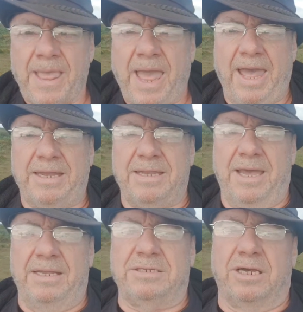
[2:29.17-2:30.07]
and
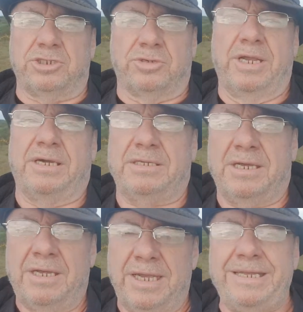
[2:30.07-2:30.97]
had triggered
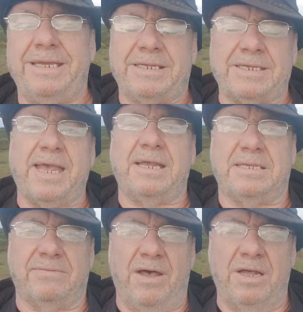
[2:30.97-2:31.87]
in
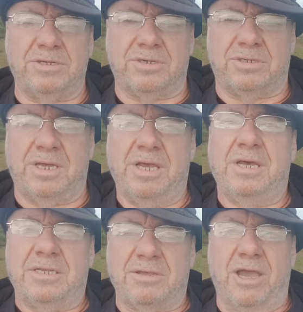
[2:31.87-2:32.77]
excess of 100
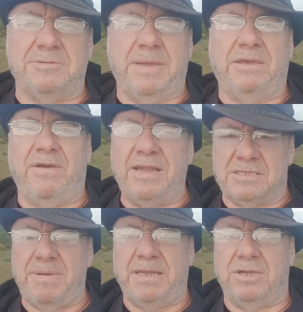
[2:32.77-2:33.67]
seismic
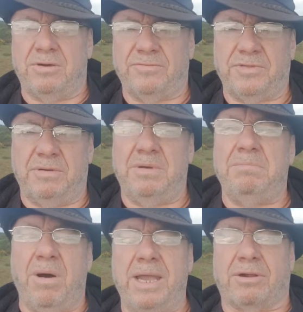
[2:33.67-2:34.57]
events, many of them
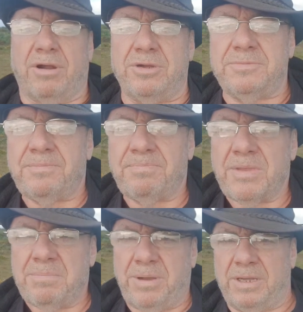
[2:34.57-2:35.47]
micro,
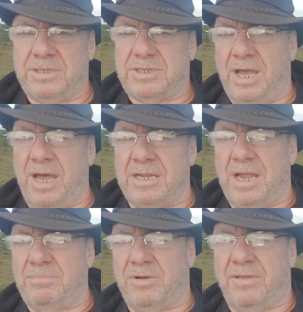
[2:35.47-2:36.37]
but a
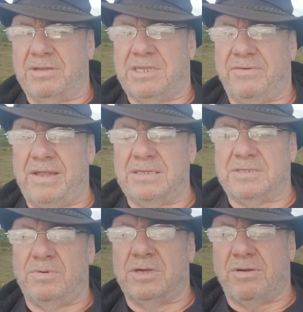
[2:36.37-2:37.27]
number of those
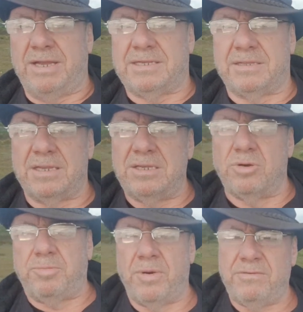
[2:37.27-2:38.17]
events were greater than
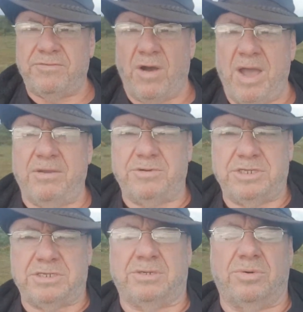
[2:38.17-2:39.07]
0.5, which
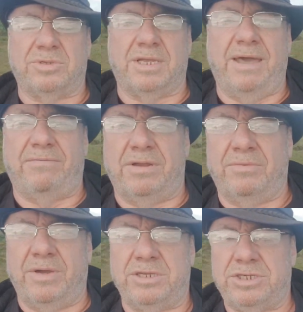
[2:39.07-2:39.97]
is of course the level at
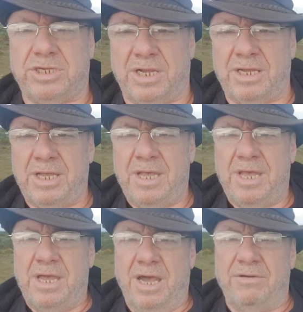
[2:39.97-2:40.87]
which
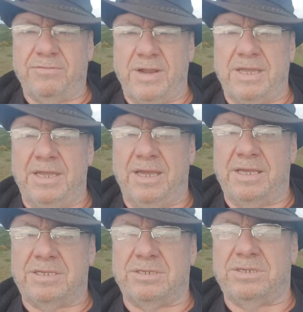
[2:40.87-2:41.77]
fracking
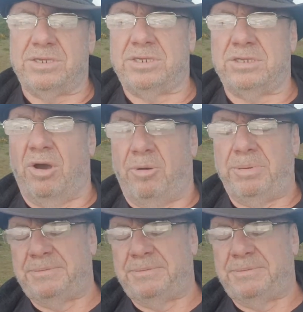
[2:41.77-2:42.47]
has to stop.